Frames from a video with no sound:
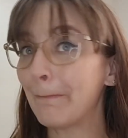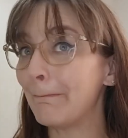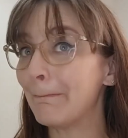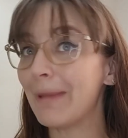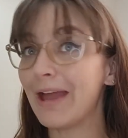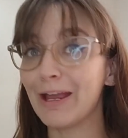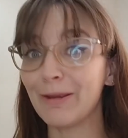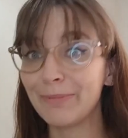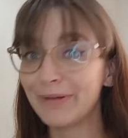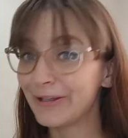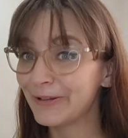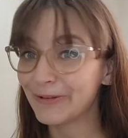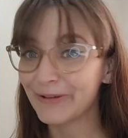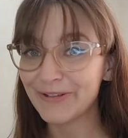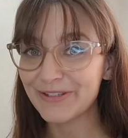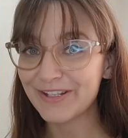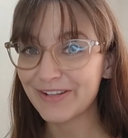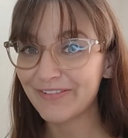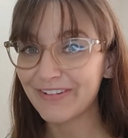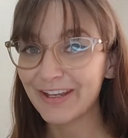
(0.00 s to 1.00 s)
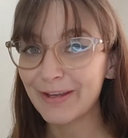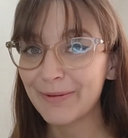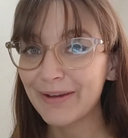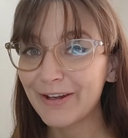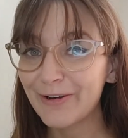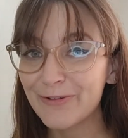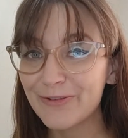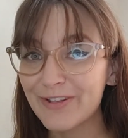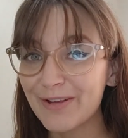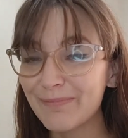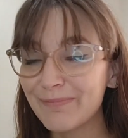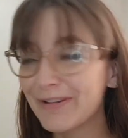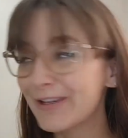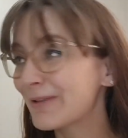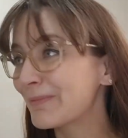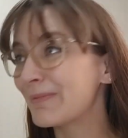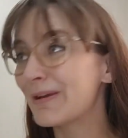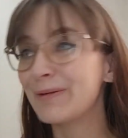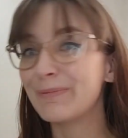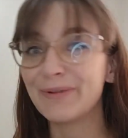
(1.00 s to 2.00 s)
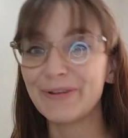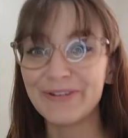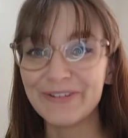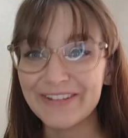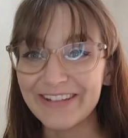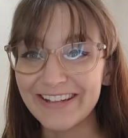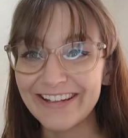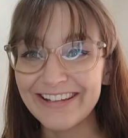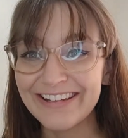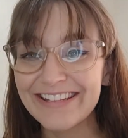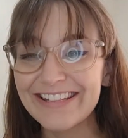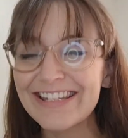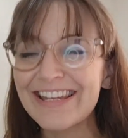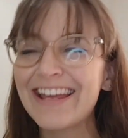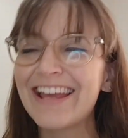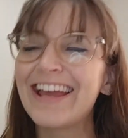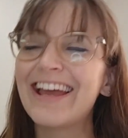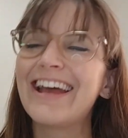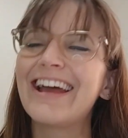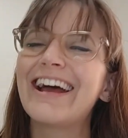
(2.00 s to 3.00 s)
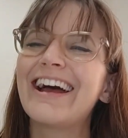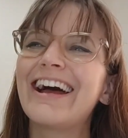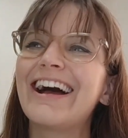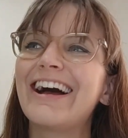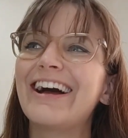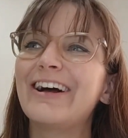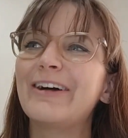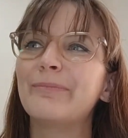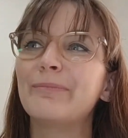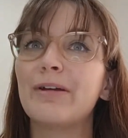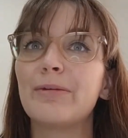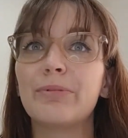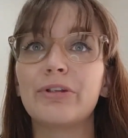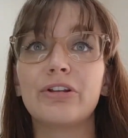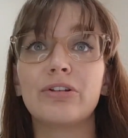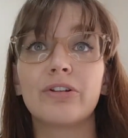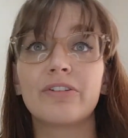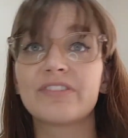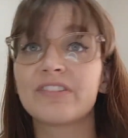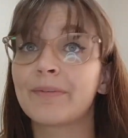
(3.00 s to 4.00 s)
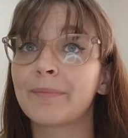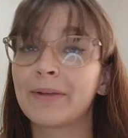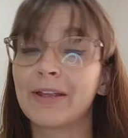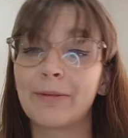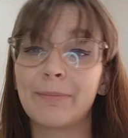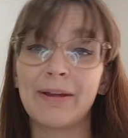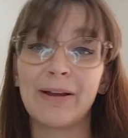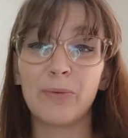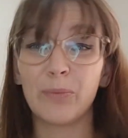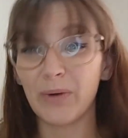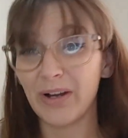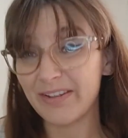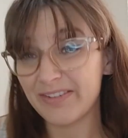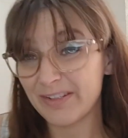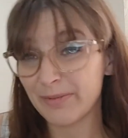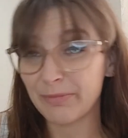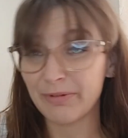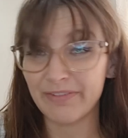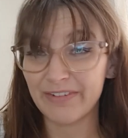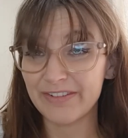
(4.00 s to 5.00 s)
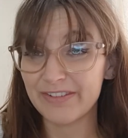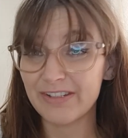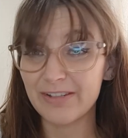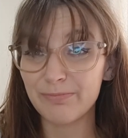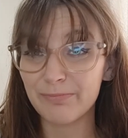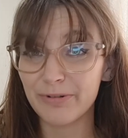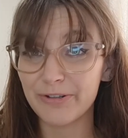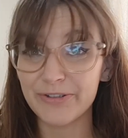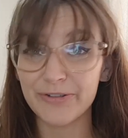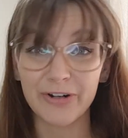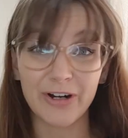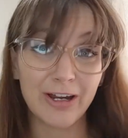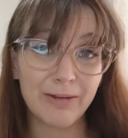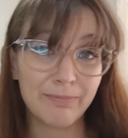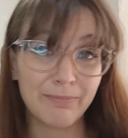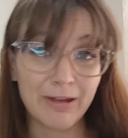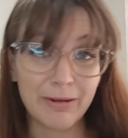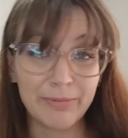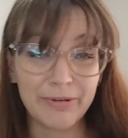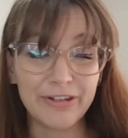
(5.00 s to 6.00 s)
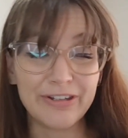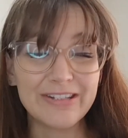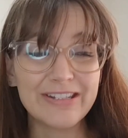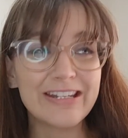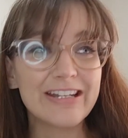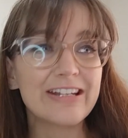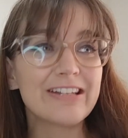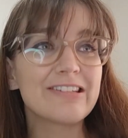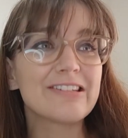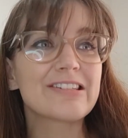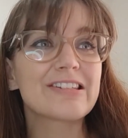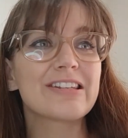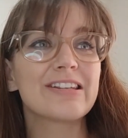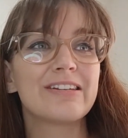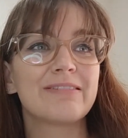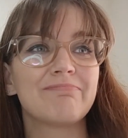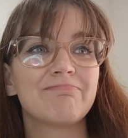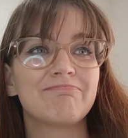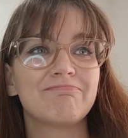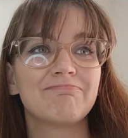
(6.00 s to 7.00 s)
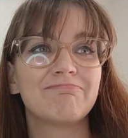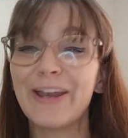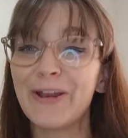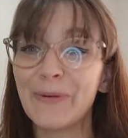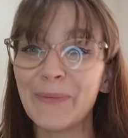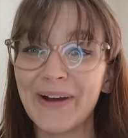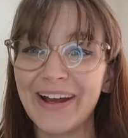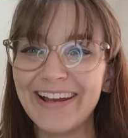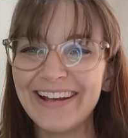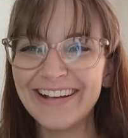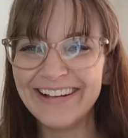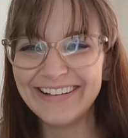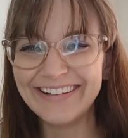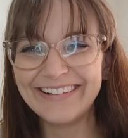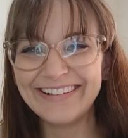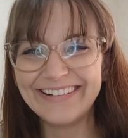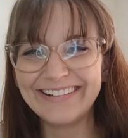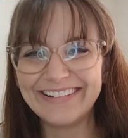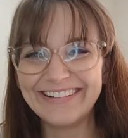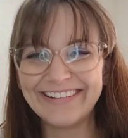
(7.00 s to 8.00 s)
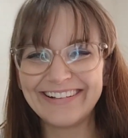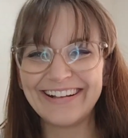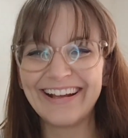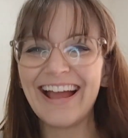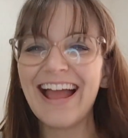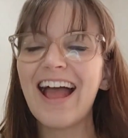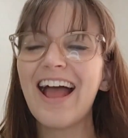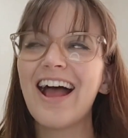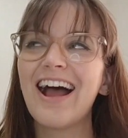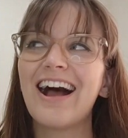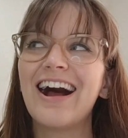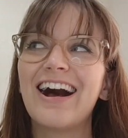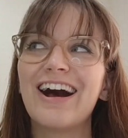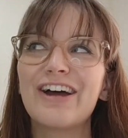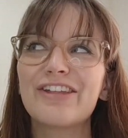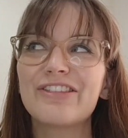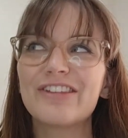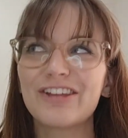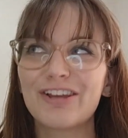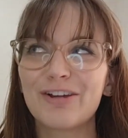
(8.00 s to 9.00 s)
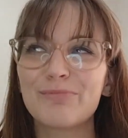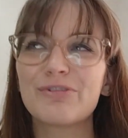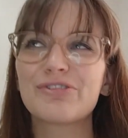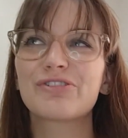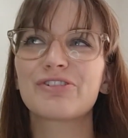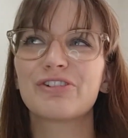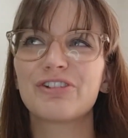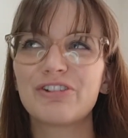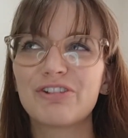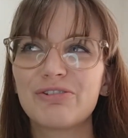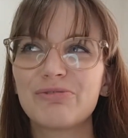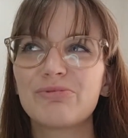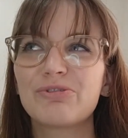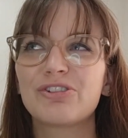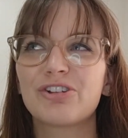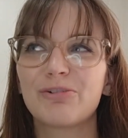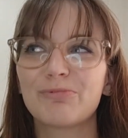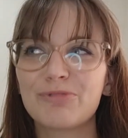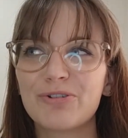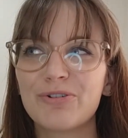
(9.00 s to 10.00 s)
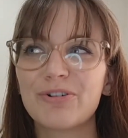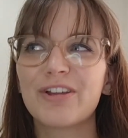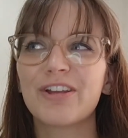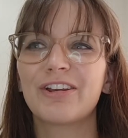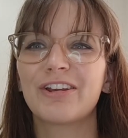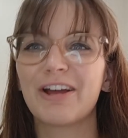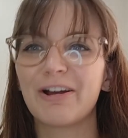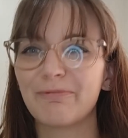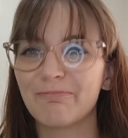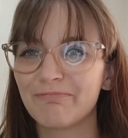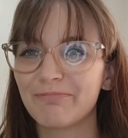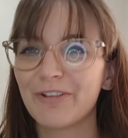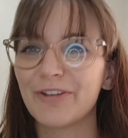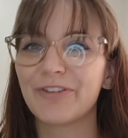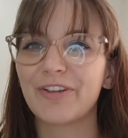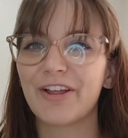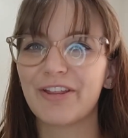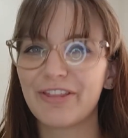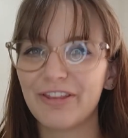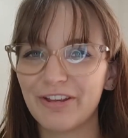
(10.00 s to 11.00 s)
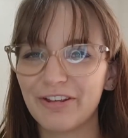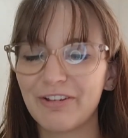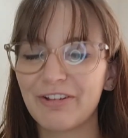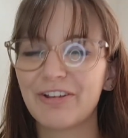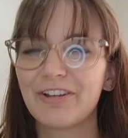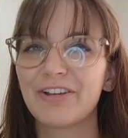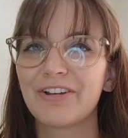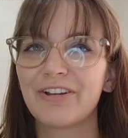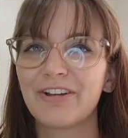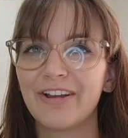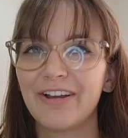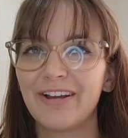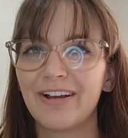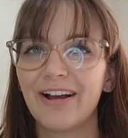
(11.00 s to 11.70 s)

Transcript: Maybe you learned something about Ozempic, maybe you didn't. Maybe you learned something about why some of us did prescribe, maybe you didn't. Anyway, I think I'm just gonna stop talking now because I think